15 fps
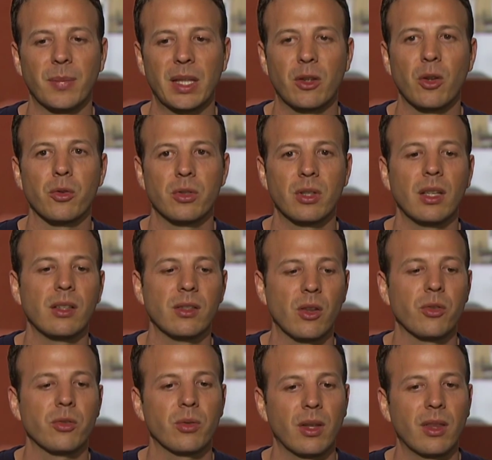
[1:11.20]
But those things
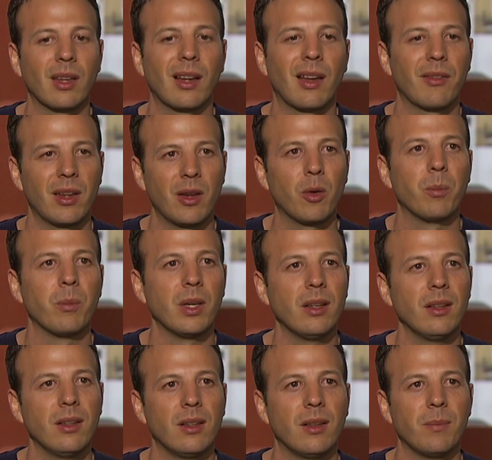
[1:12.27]
also, I think, have helped
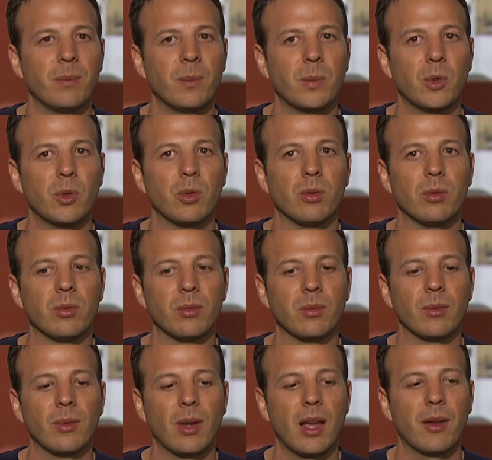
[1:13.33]
me
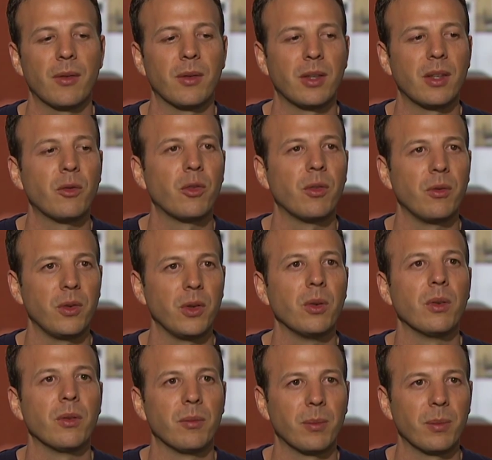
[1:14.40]
to have a different
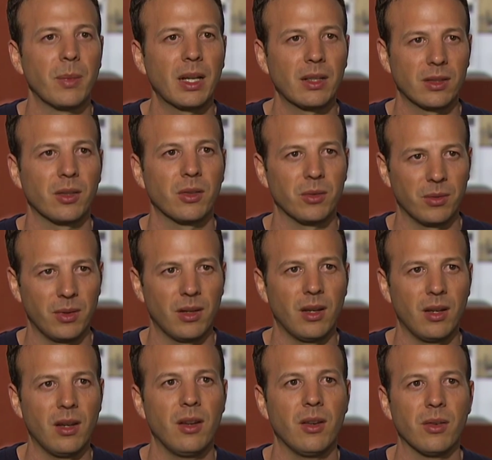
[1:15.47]
view of Mexico
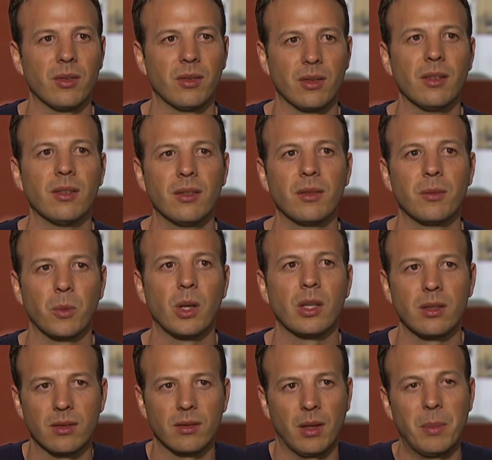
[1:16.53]
in here. You
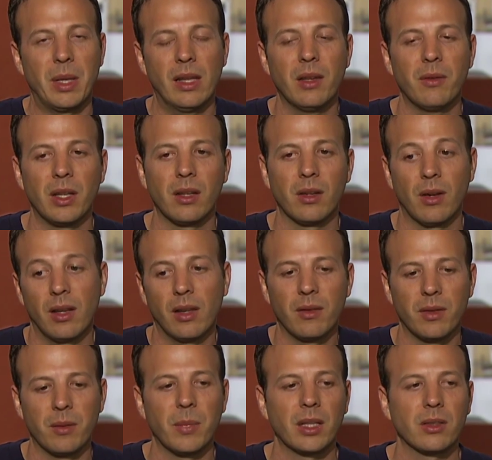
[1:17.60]
know? Living here, I
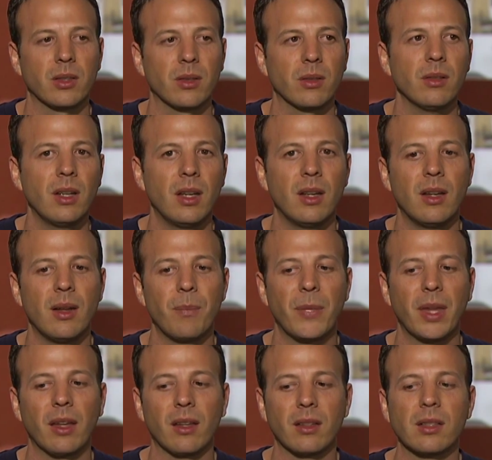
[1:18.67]
live in Mexico.
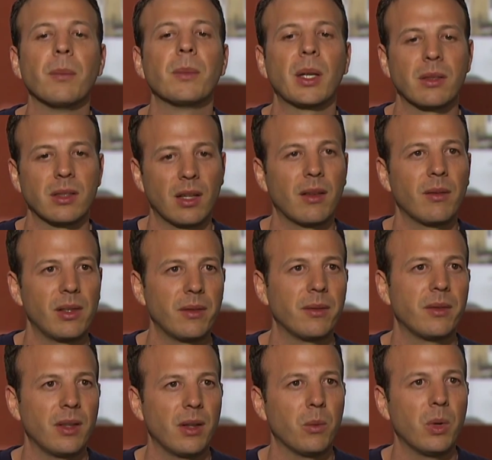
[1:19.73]
Sometimes I have
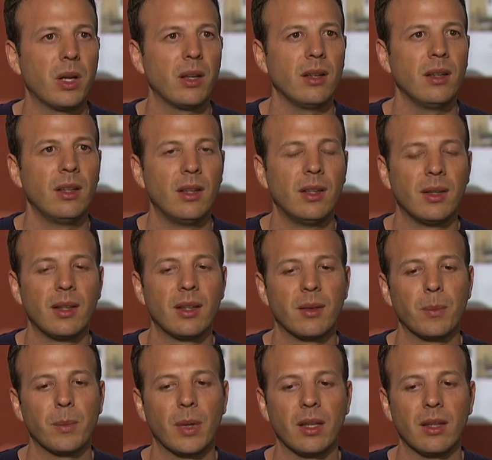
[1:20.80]
lived away,
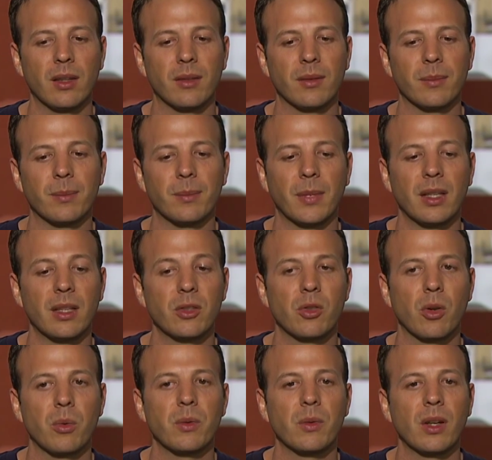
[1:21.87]
and
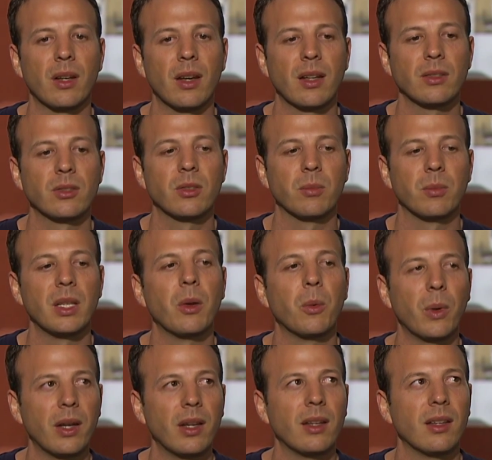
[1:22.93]
it's always very nice to be
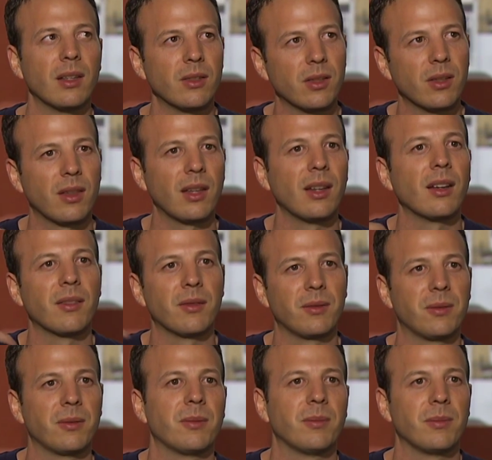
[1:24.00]
away and to think of
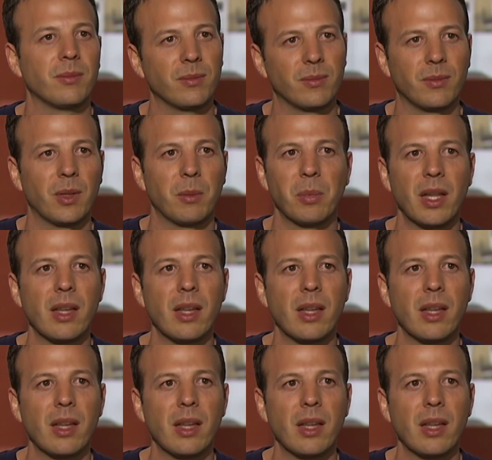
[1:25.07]
the